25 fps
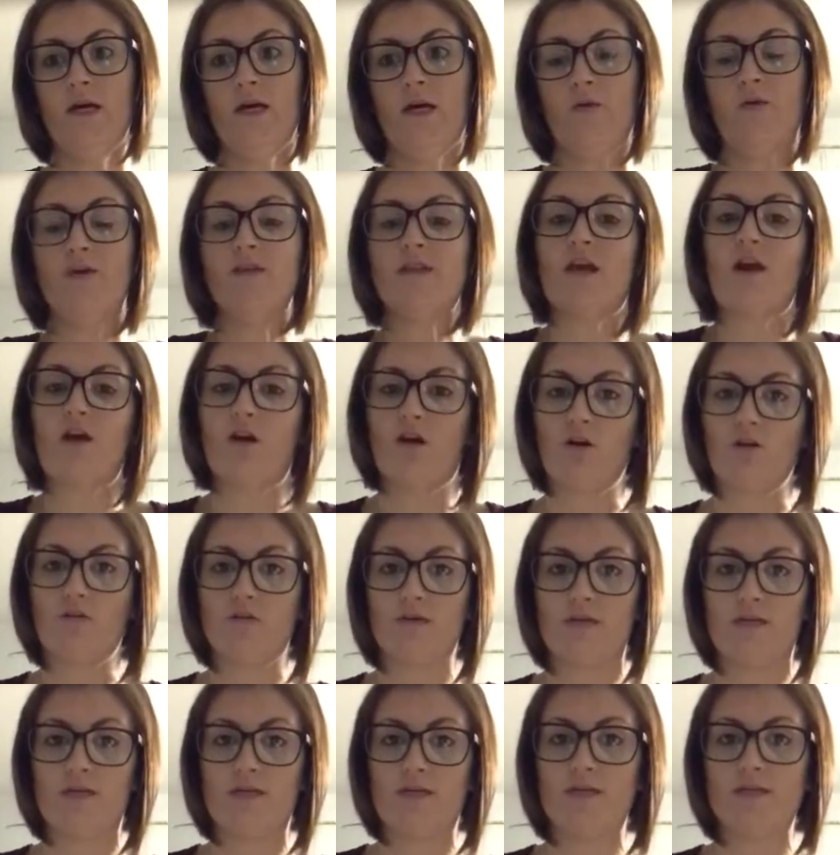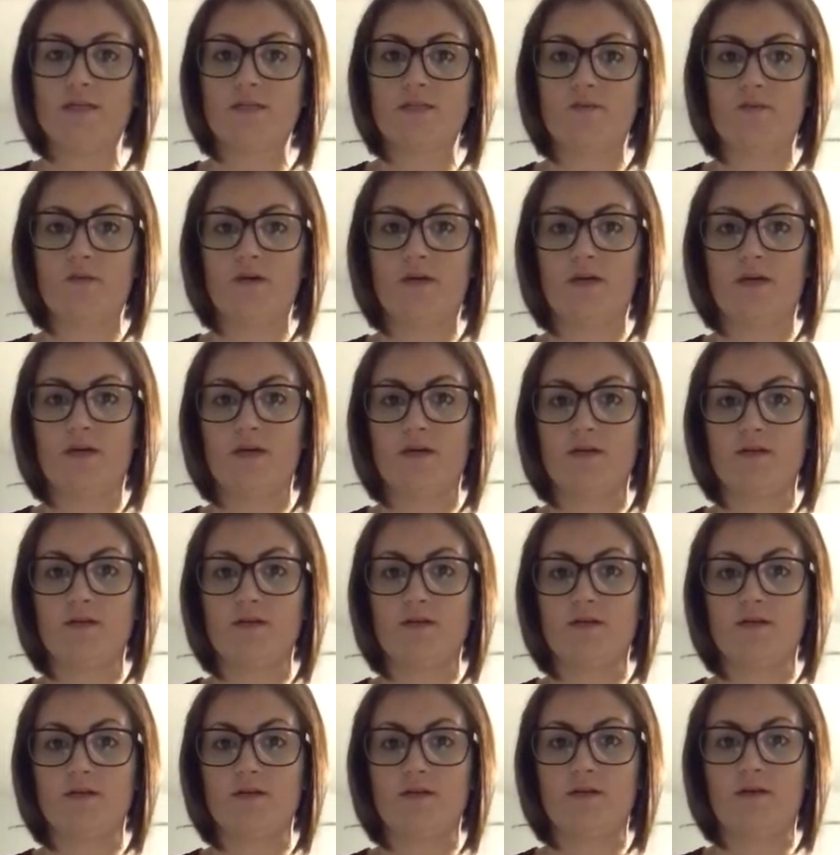when they are released,
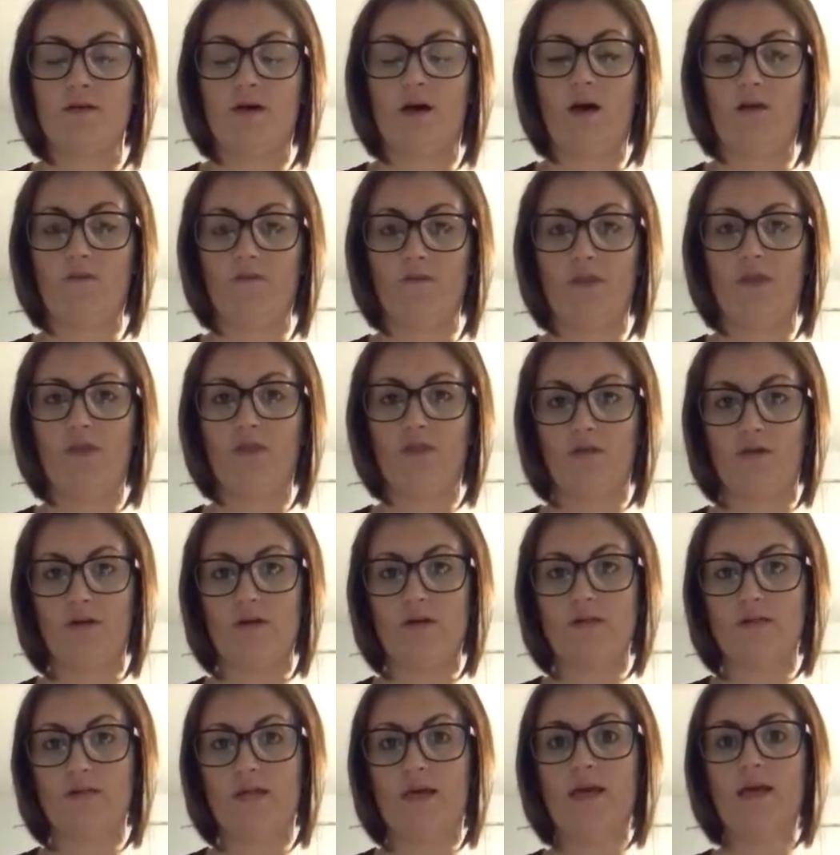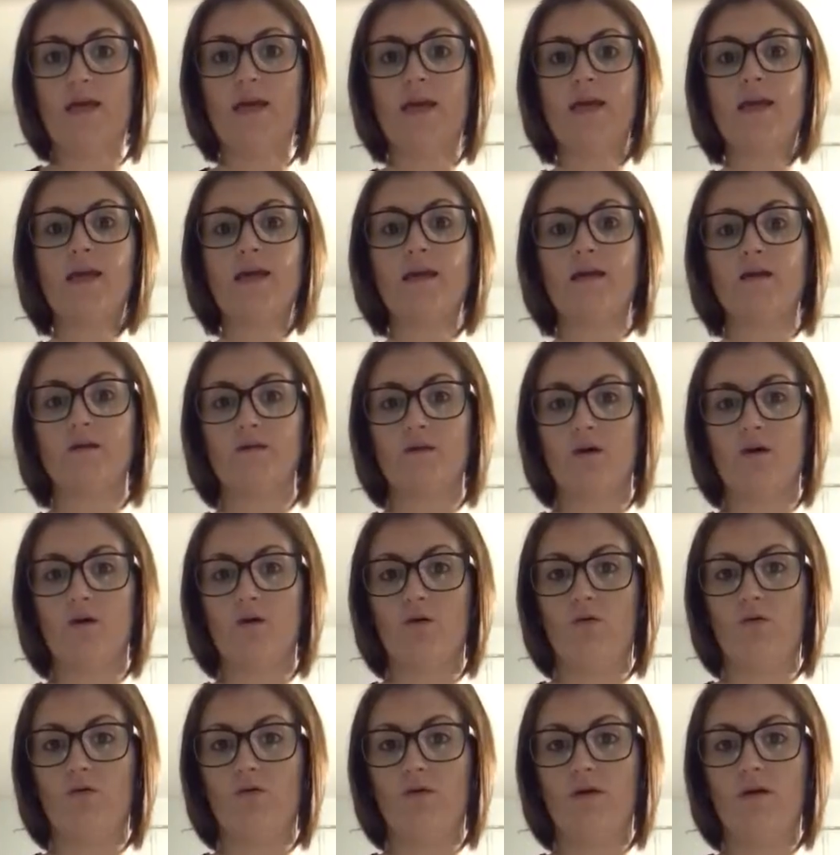because of the threat that he
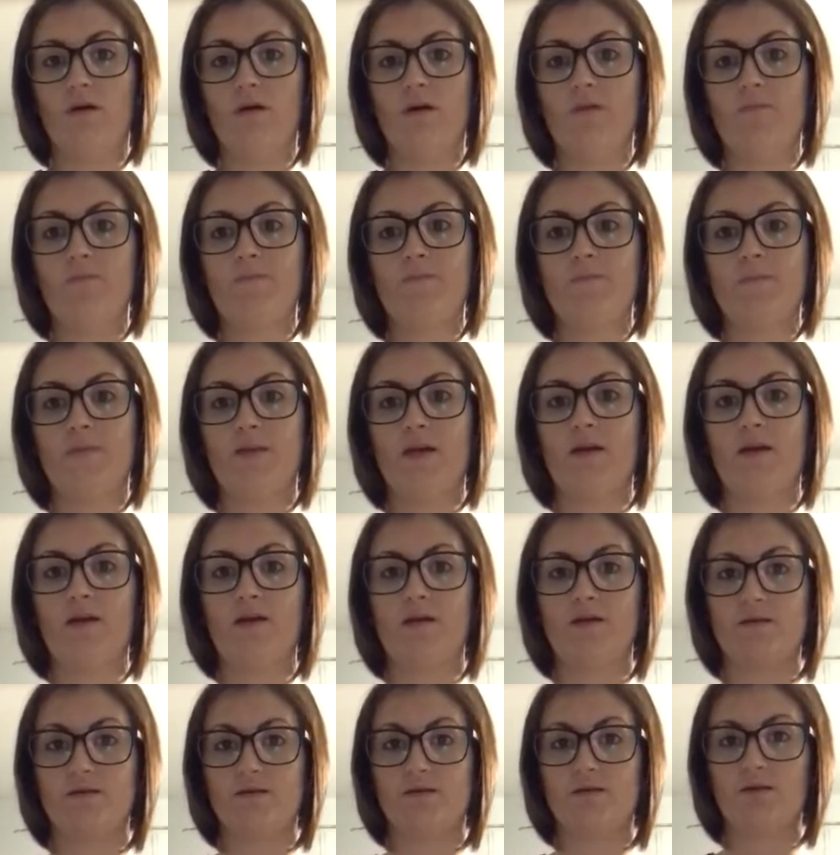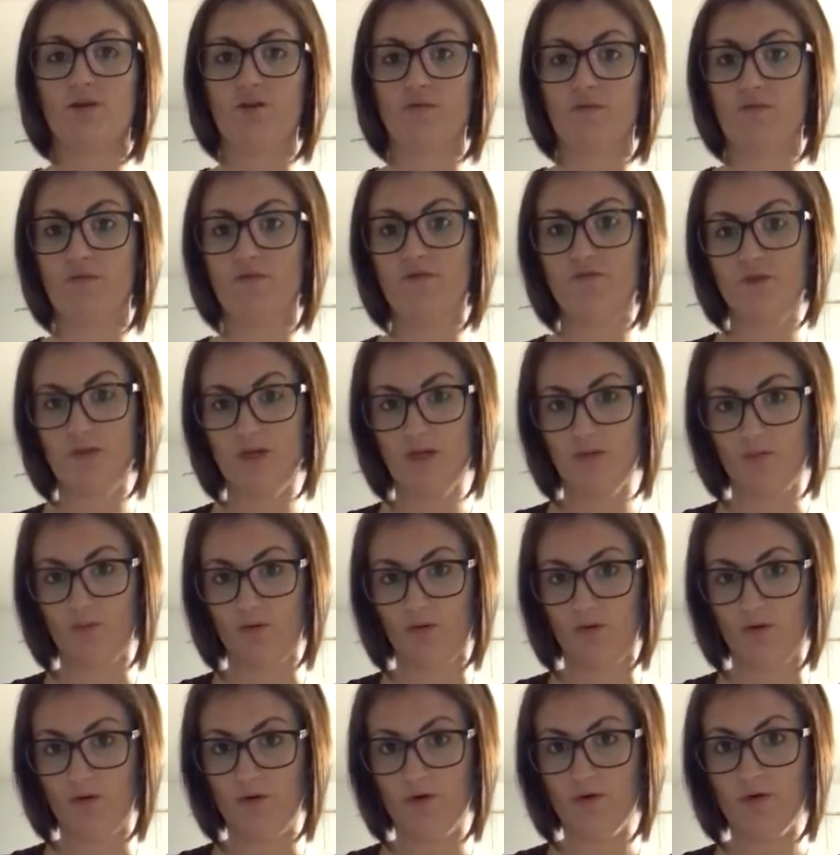alone and his group of
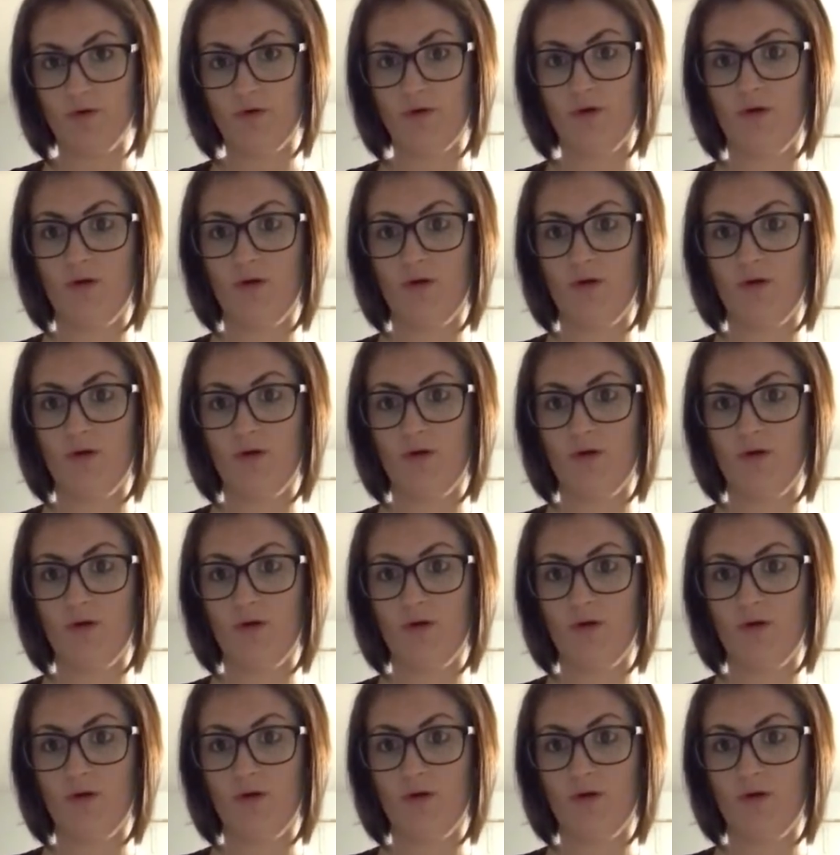people,